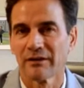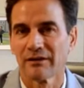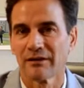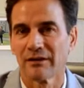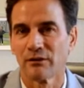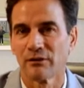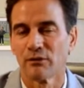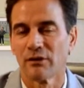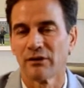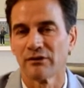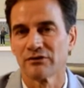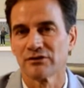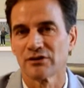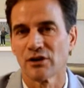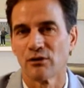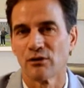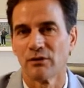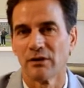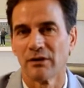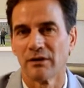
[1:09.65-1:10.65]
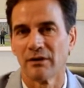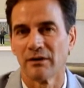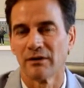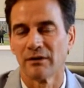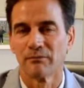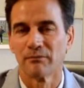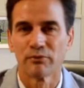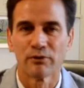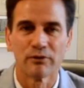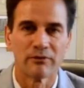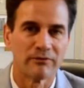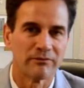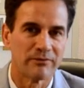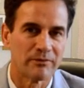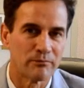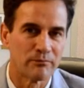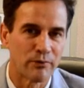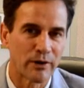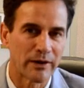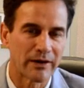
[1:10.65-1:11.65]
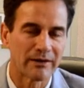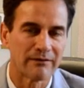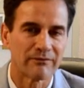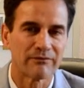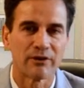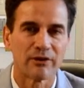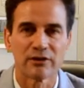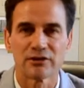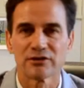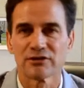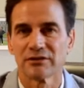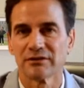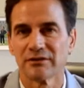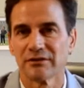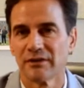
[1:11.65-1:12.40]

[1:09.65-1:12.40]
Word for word: that will also uh, improve brain function,